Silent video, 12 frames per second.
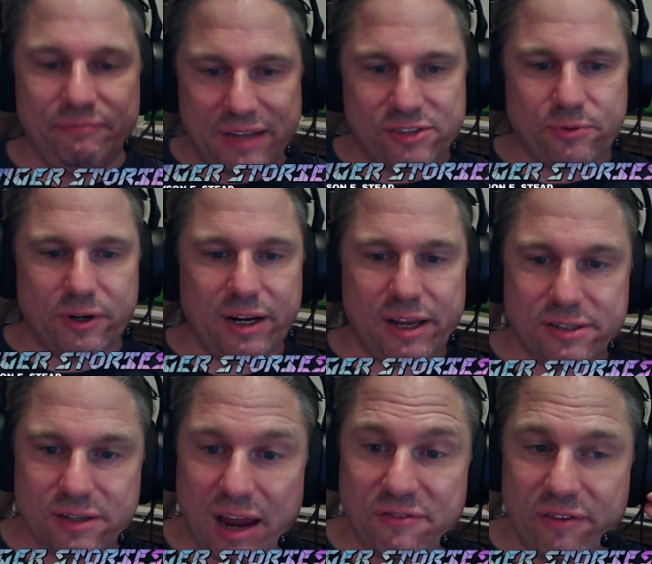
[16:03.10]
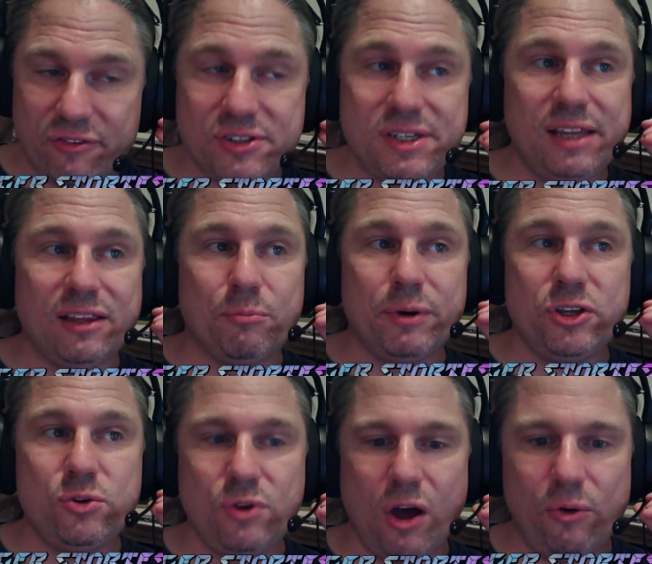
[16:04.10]
That's what it is. I've never seen them, but
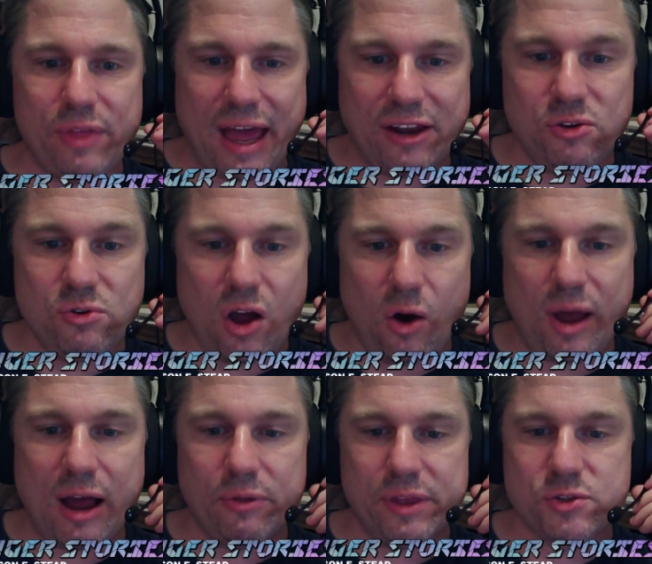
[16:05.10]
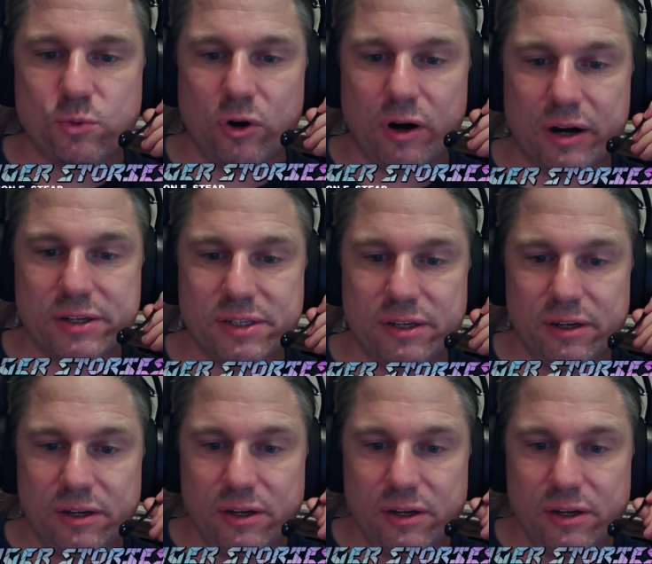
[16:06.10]
you know that. You know how this works.